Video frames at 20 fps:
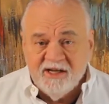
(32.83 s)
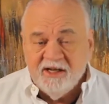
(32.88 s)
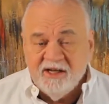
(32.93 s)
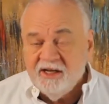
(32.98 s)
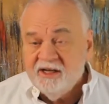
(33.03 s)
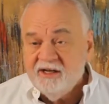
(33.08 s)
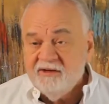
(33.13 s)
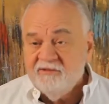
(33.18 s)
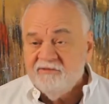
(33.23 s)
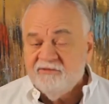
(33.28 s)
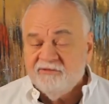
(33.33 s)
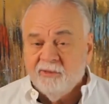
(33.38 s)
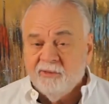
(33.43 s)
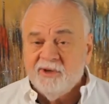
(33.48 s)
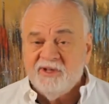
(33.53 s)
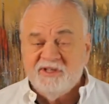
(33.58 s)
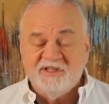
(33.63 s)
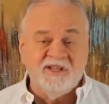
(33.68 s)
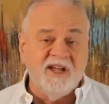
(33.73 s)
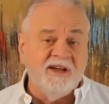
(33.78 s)
In
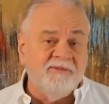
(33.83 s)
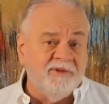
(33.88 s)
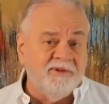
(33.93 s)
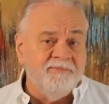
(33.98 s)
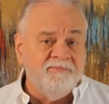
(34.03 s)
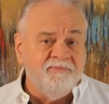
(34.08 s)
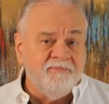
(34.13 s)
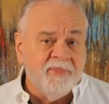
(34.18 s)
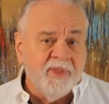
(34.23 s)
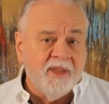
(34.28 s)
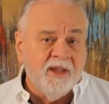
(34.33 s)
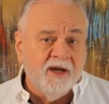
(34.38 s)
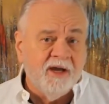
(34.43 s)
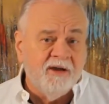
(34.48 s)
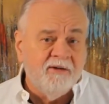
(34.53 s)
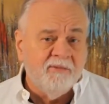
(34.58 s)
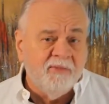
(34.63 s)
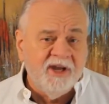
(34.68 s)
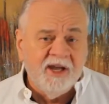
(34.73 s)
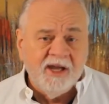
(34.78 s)
47,
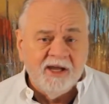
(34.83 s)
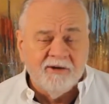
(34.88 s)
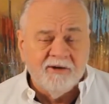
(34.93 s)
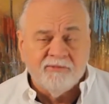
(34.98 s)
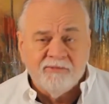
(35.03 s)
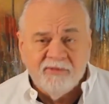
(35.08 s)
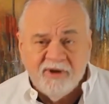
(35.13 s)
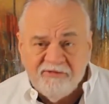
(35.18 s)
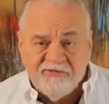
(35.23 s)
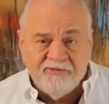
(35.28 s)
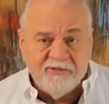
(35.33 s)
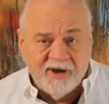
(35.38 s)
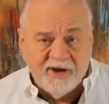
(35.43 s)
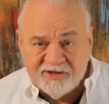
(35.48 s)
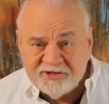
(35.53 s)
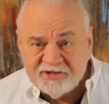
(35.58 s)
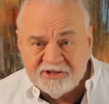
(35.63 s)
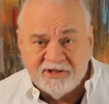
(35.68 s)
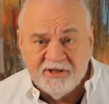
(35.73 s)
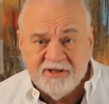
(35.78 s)
we had a
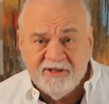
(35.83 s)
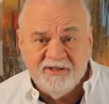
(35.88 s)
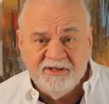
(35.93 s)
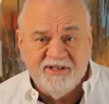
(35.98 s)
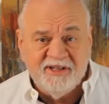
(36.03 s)
refreshed